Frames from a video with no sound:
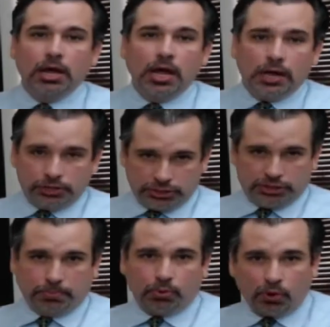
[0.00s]
to
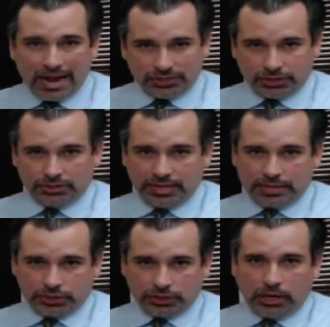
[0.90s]
suppress that
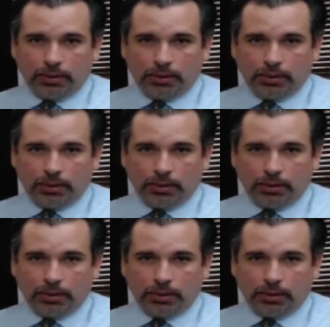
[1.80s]
stop,